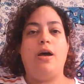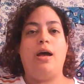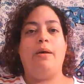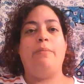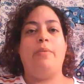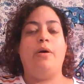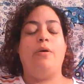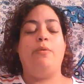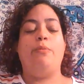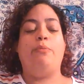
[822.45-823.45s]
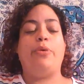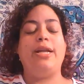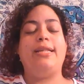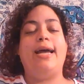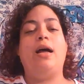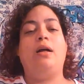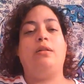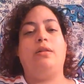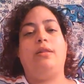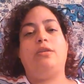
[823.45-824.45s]
bring
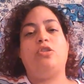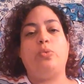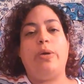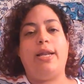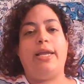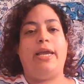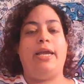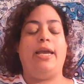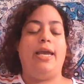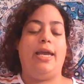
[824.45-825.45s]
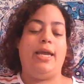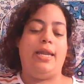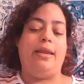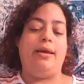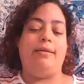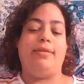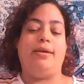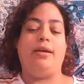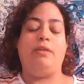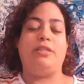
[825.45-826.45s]
down the swelling and
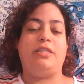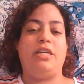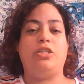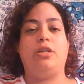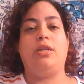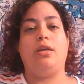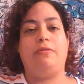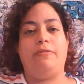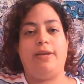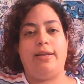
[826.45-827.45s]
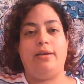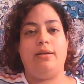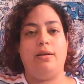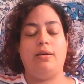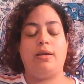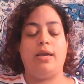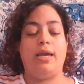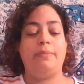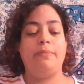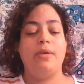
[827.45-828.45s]
the irritation that you're feeling.
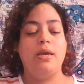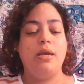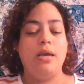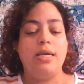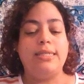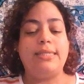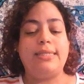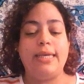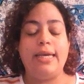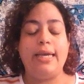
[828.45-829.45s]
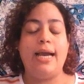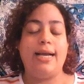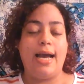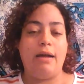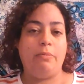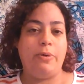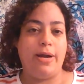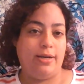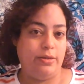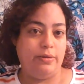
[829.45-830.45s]
Okay. See a
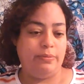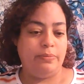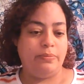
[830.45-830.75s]
chiropractor.